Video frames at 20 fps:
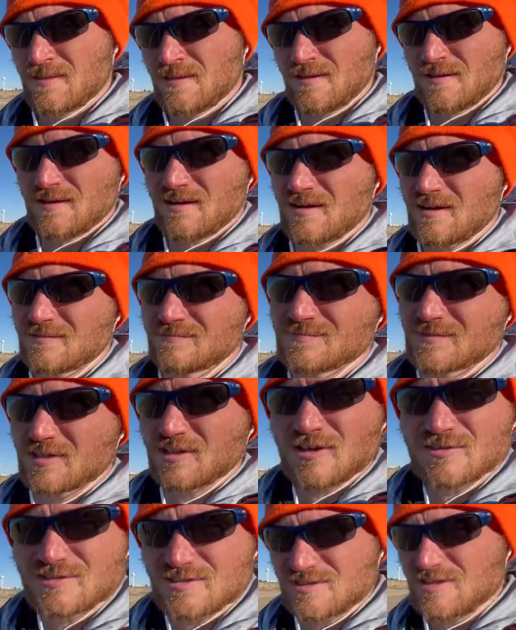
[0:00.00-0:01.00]
The
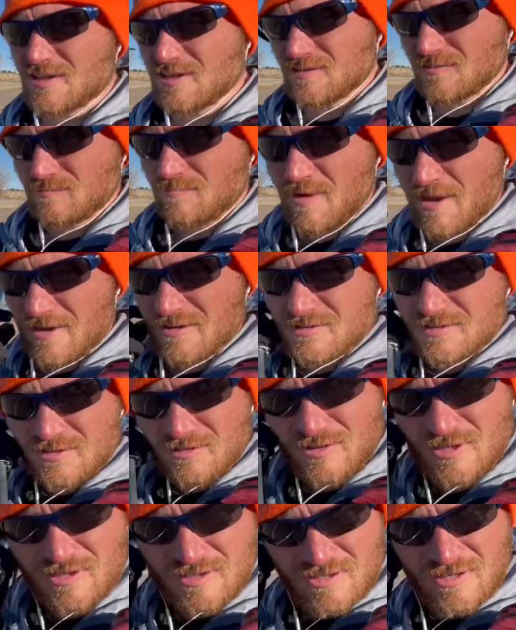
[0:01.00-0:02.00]
closest I can compare to
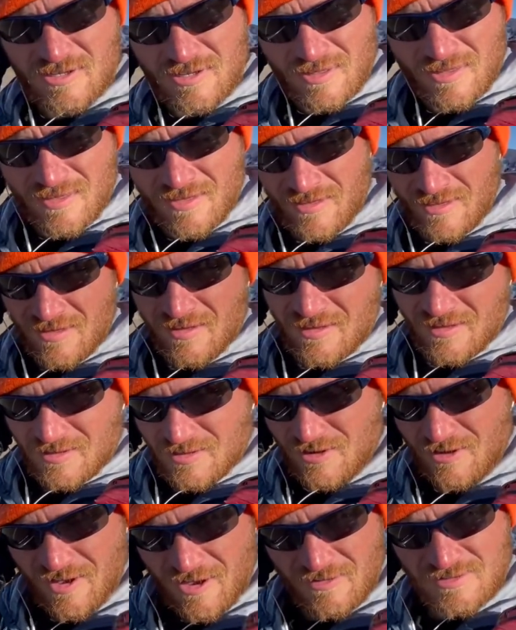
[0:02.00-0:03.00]
it, you know
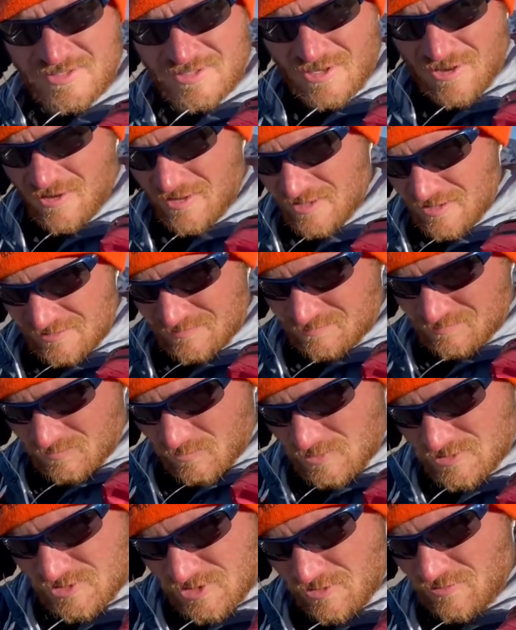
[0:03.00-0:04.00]
how I was
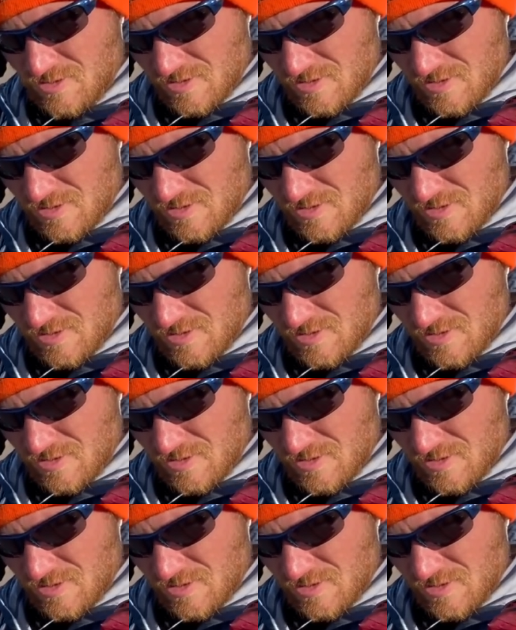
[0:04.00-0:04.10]
joking